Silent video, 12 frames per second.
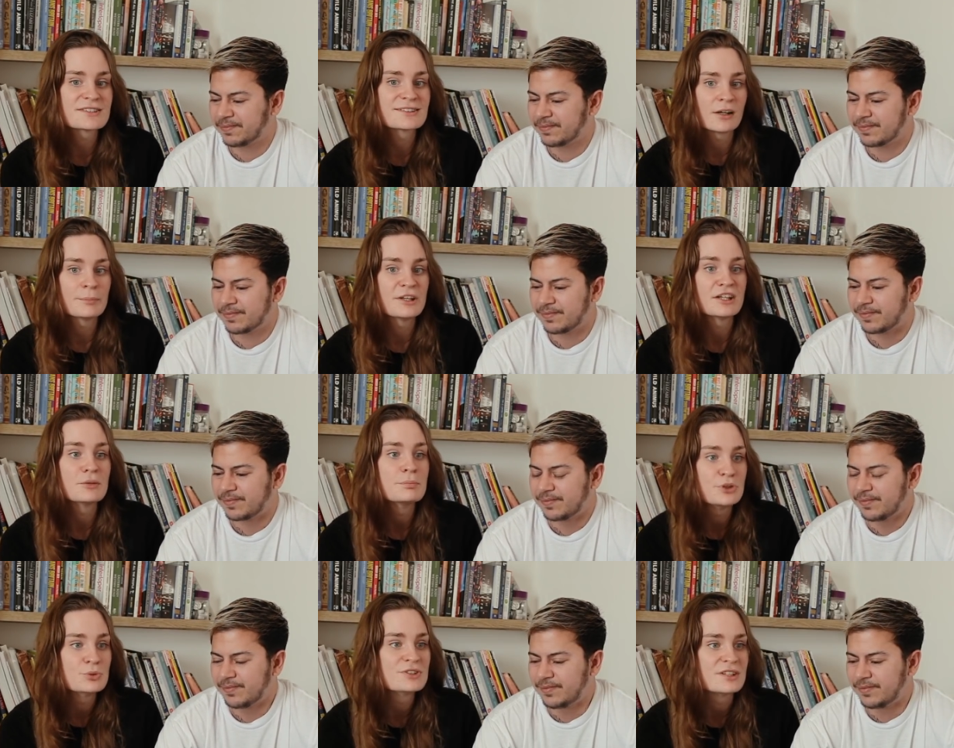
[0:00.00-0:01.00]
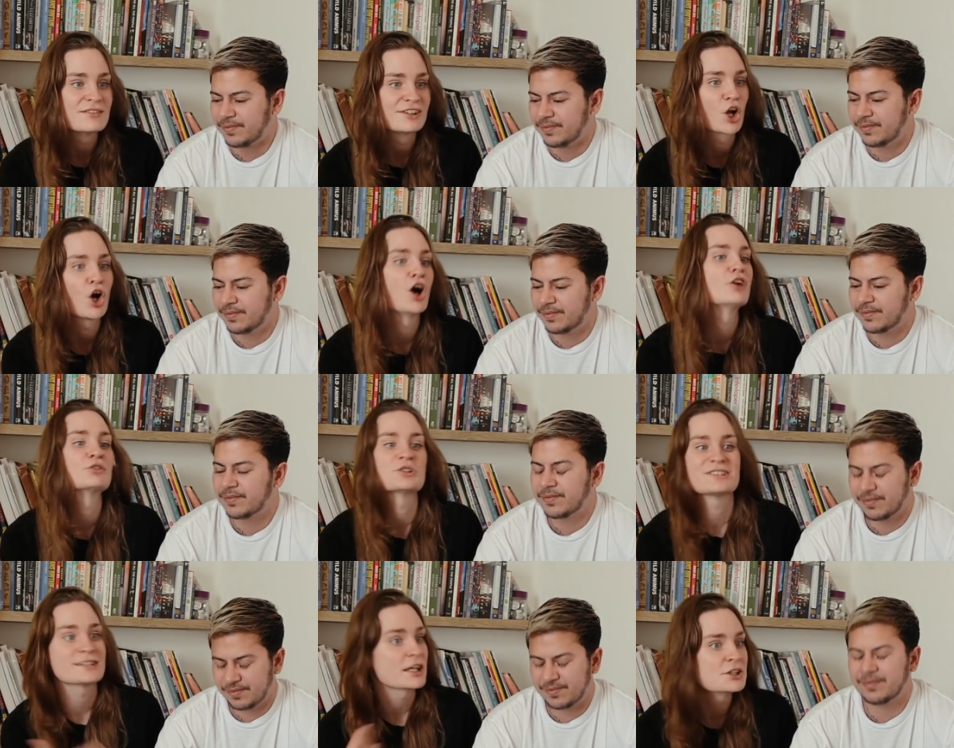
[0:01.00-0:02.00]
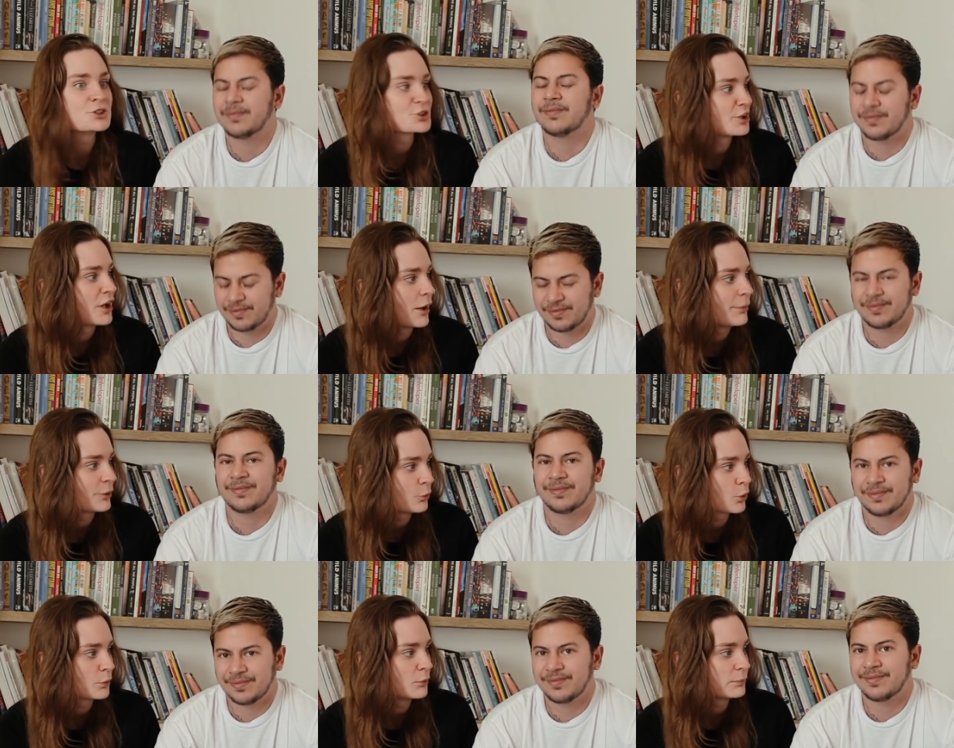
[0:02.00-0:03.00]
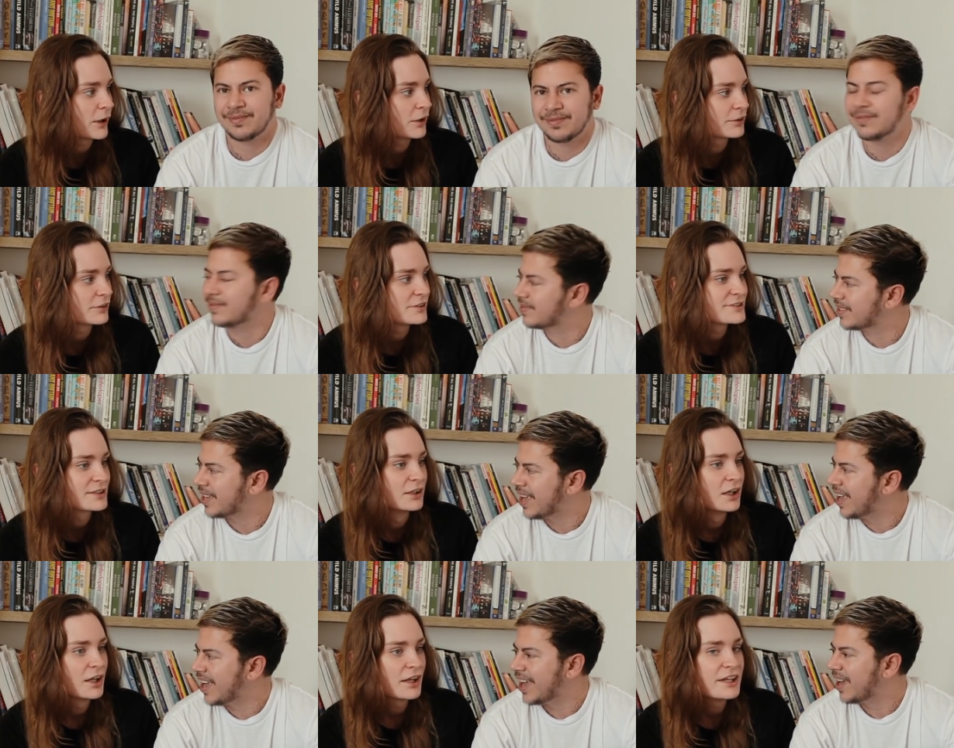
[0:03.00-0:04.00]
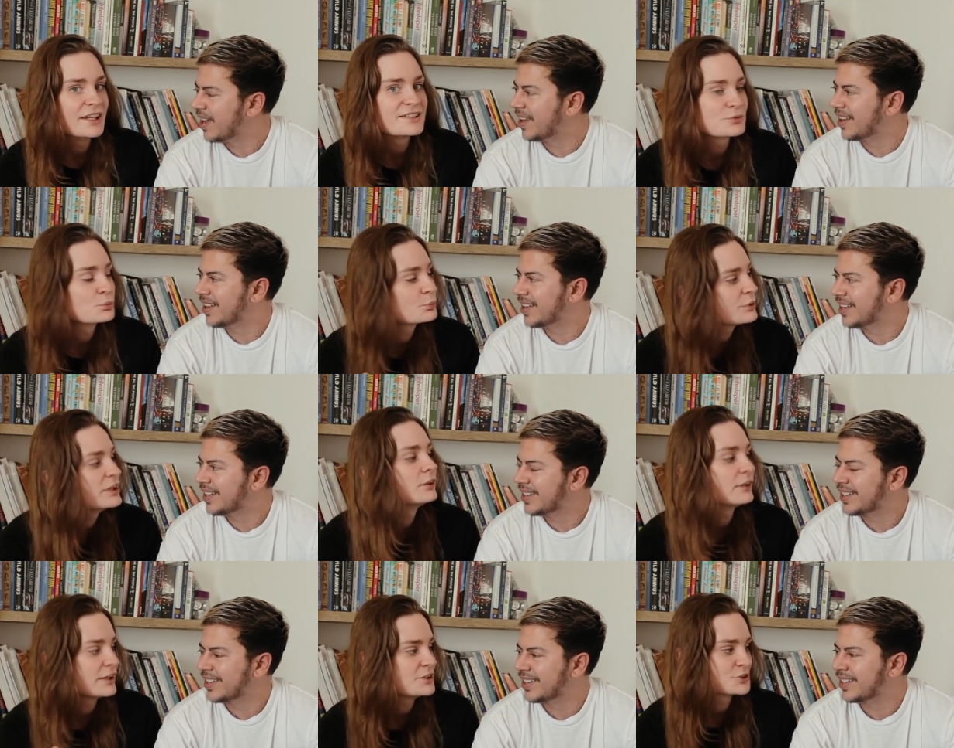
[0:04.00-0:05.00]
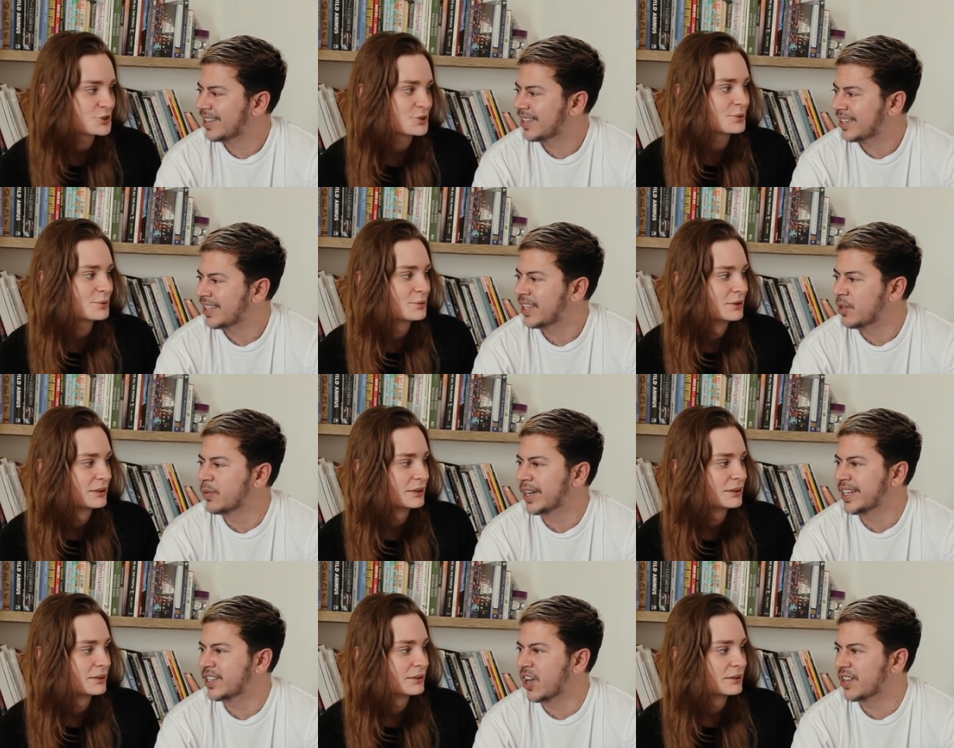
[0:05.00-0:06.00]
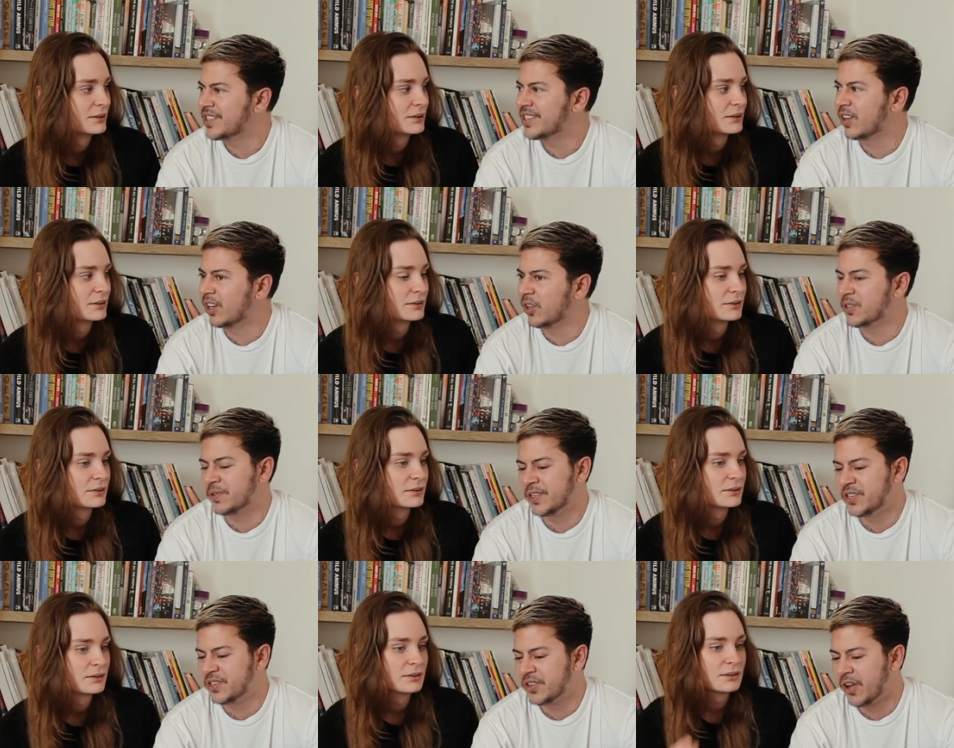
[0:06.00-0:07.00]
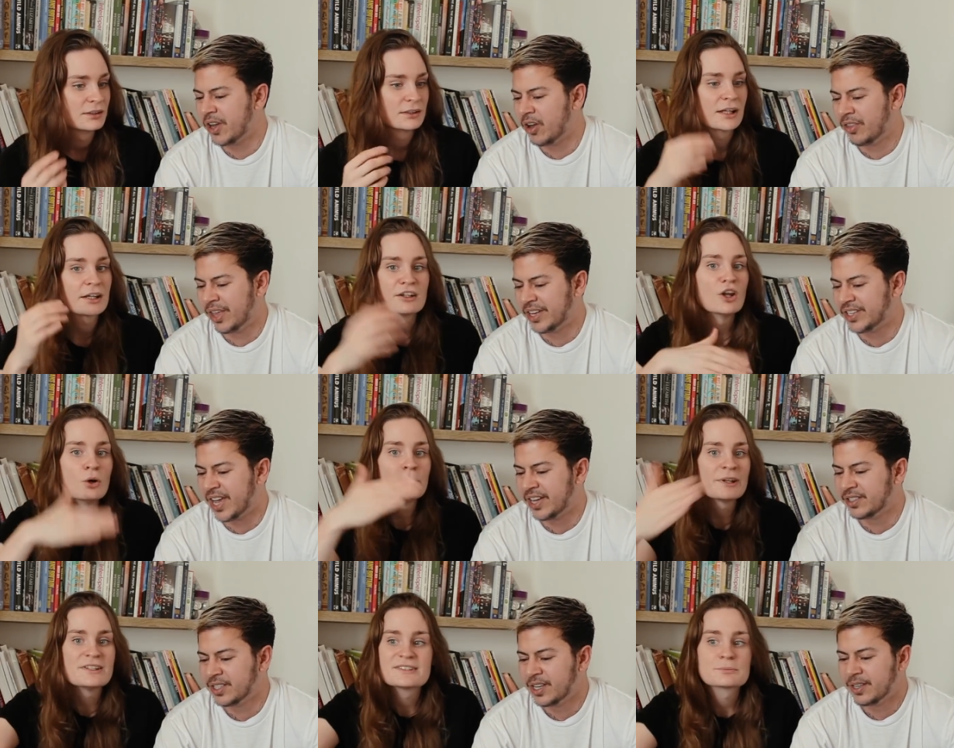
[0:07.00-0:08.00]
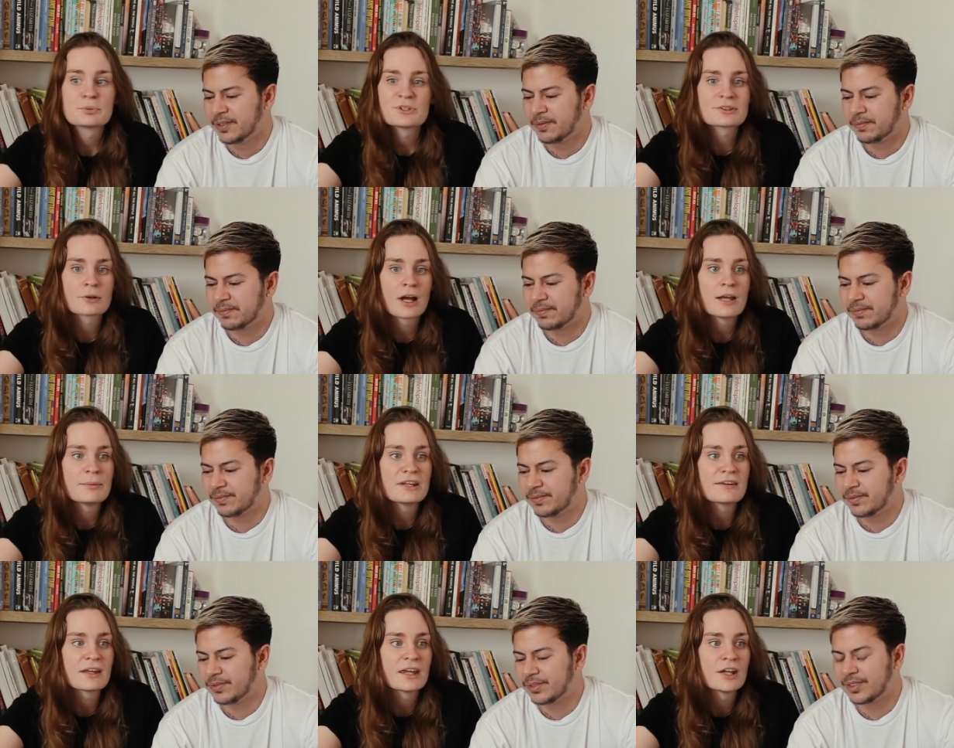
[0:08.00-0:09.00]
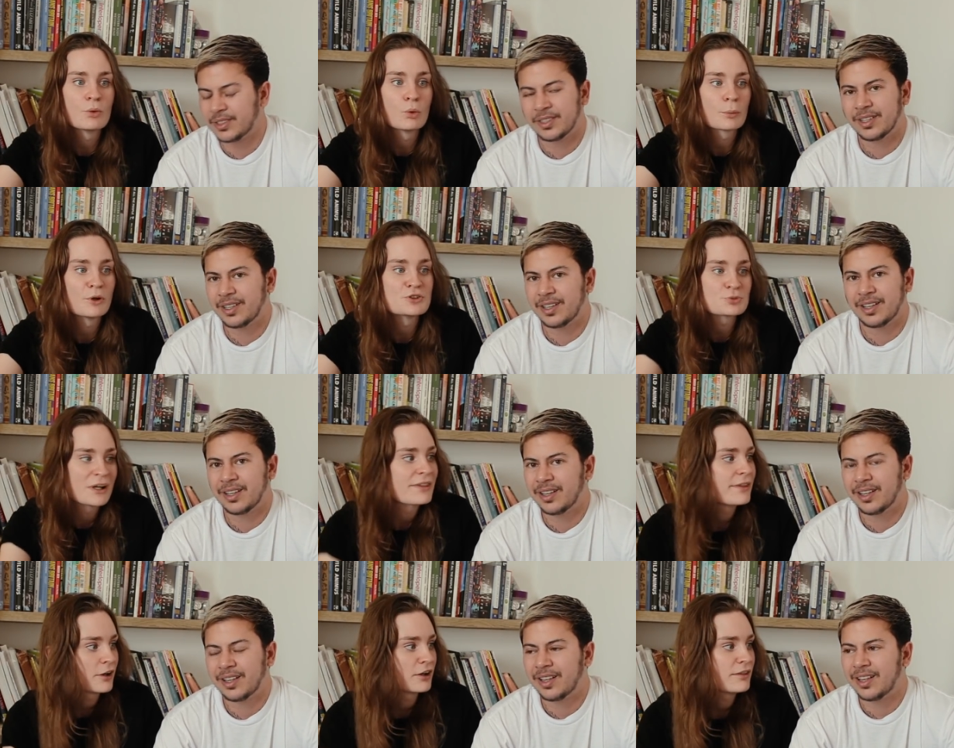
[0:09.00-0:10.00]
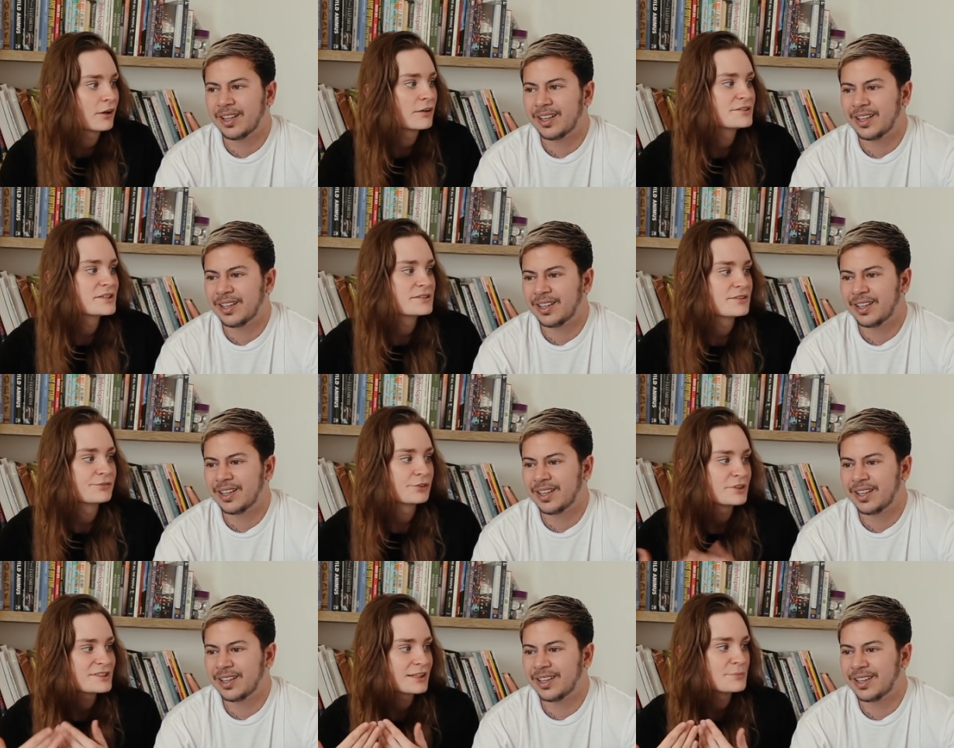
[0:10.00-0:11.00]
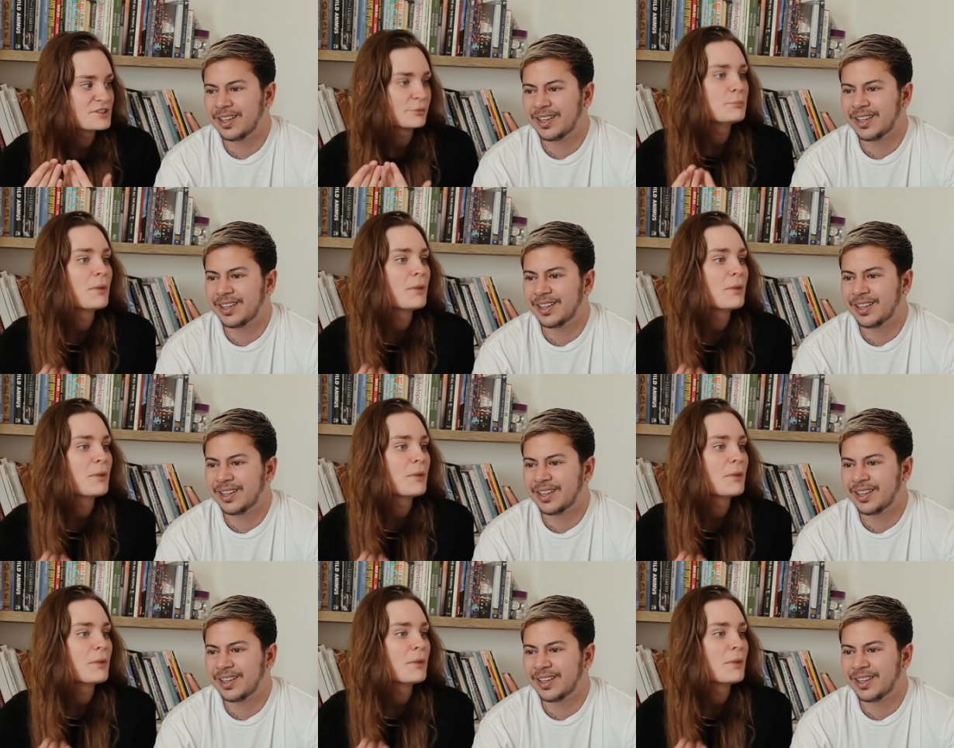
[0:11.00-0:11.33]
Speaker 1: stop being abusive in a conversation about hormone blockers, he has a real issue. He
Speaker 2: really does. He's got lots of issues going on. Like nobody's
Speaker 1: day. prescribing the kid hormones right there and there. This is the first time someone